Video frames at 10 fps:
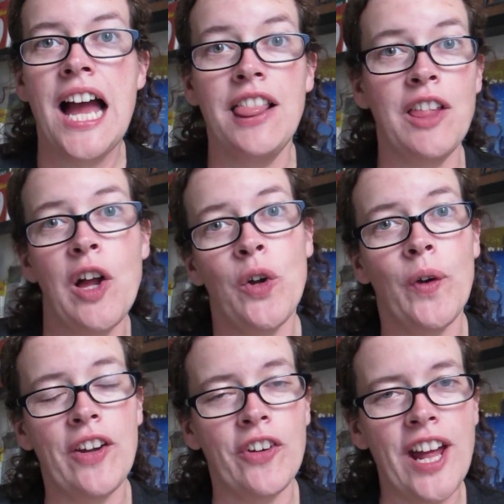Hello
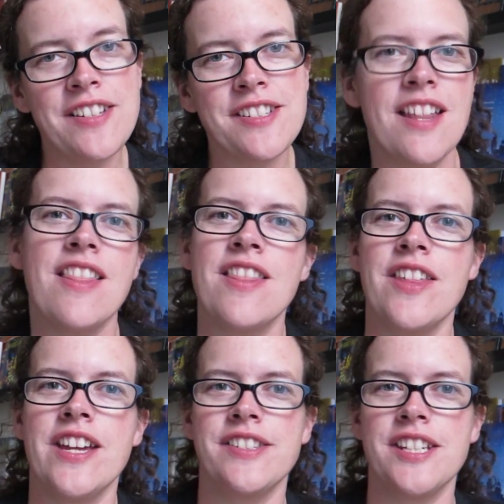Internet,
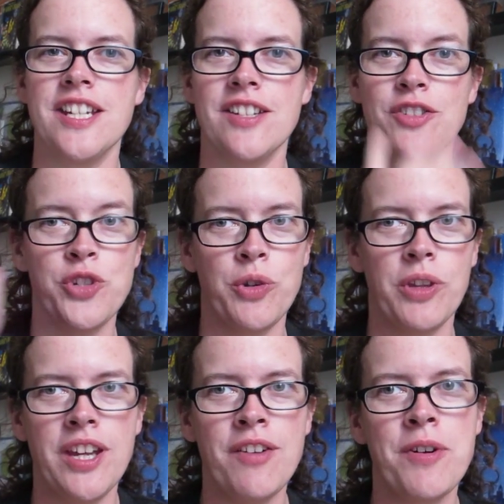this is
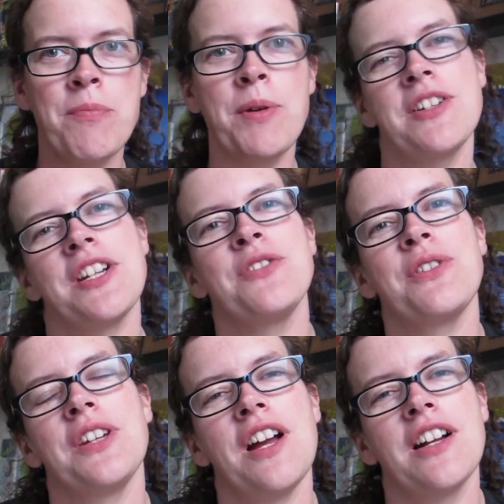Julie from project
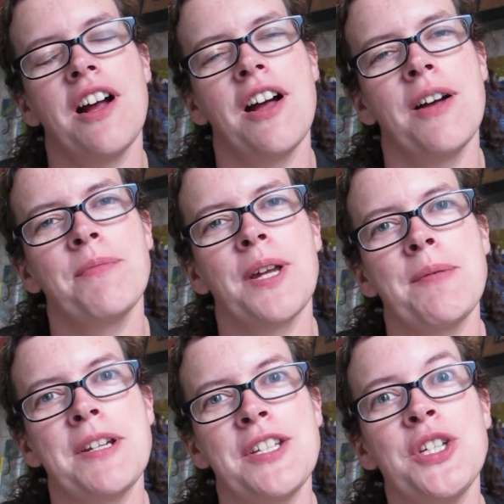julie dot com
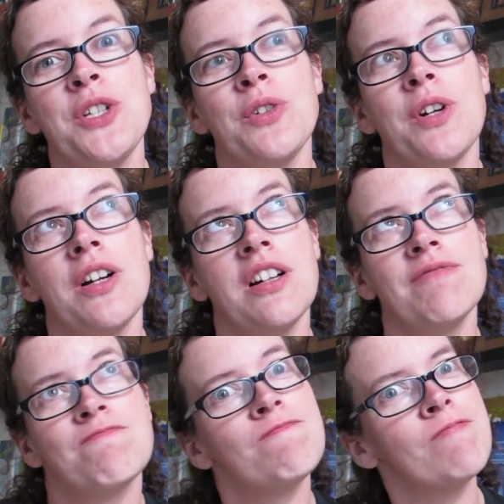coming to you
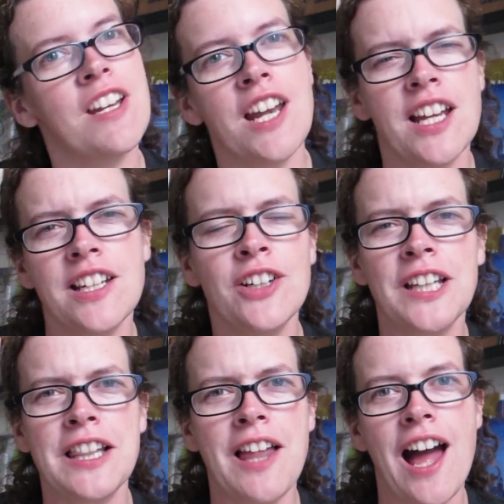not
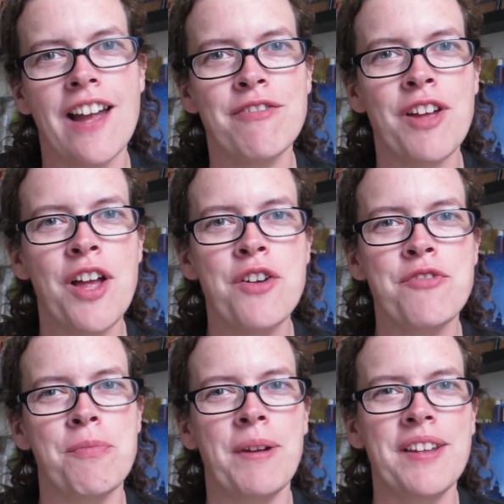nearly live
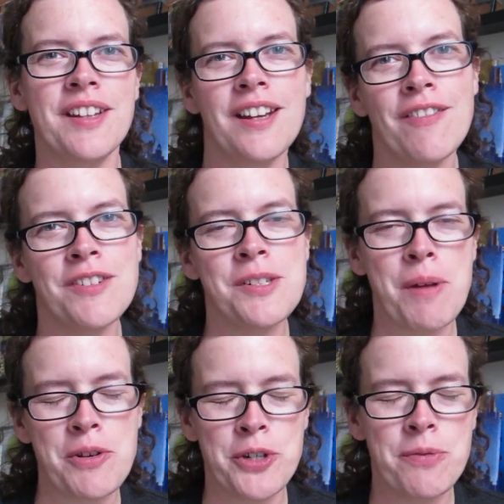from my son Evan's
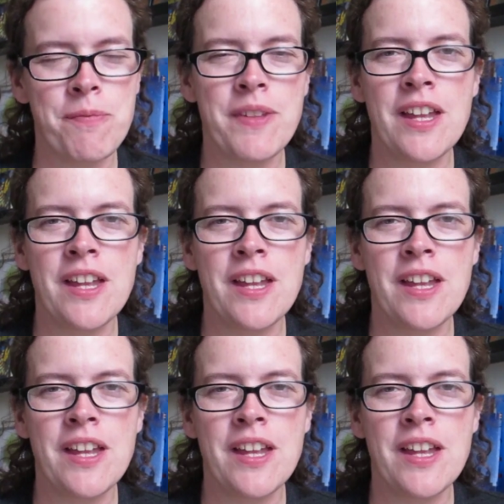bedroom.